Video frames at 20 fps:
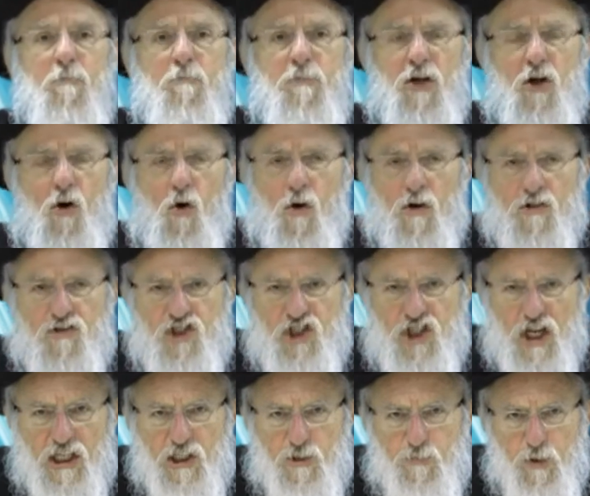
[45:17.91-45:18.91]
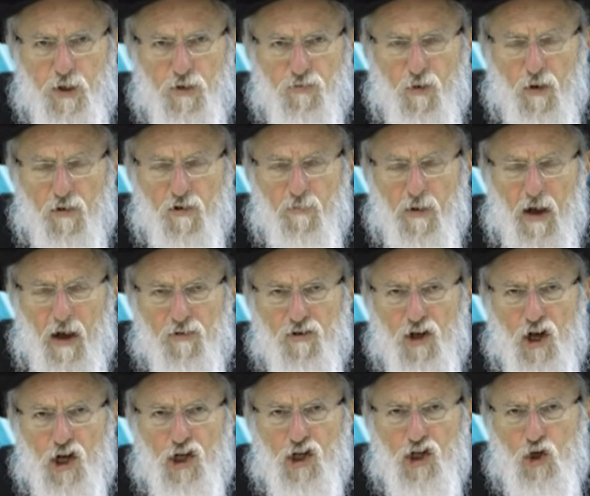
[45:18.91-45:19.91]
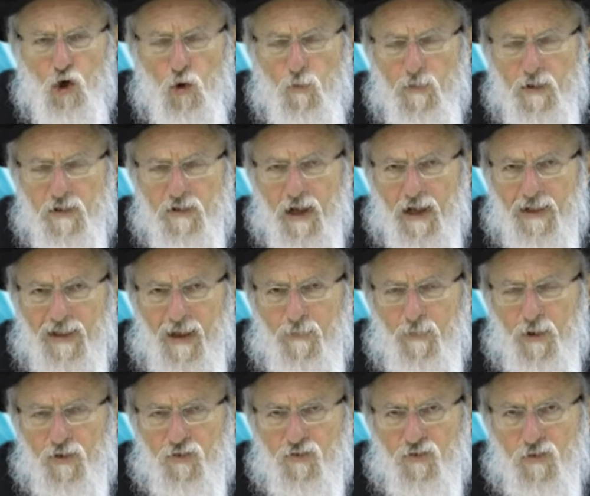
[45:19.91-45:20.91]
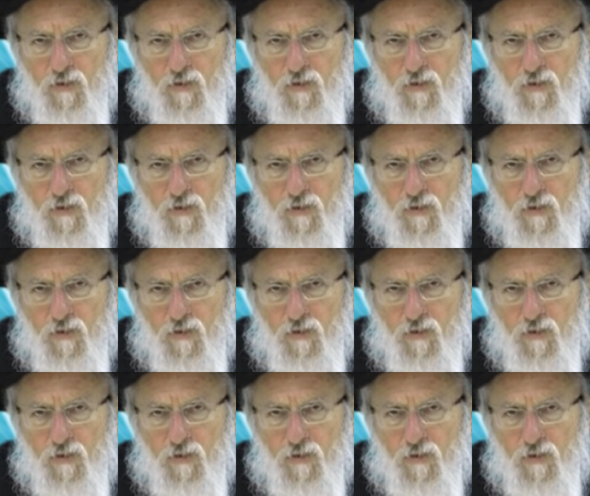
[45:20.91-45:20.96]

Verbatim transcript: Because Shakespeare wrote about human dilemmas.